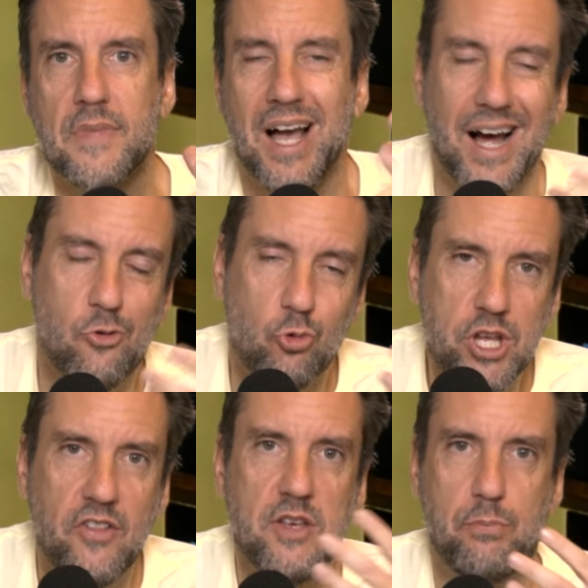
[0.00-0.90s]
I
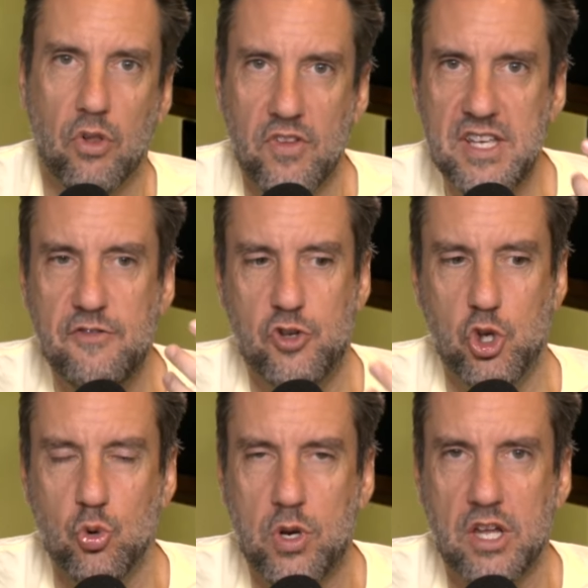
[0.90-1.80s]
really believe
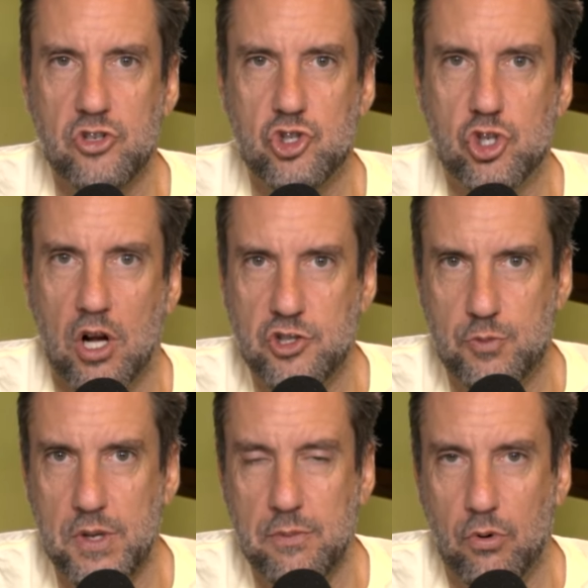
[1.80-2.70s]
you can judge
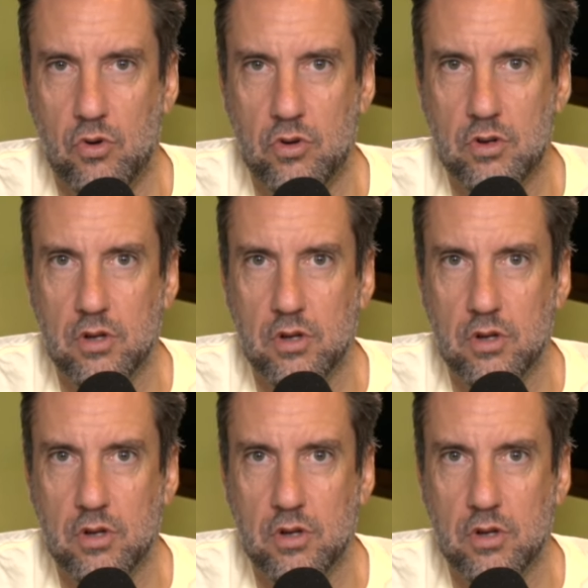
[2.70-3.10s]
people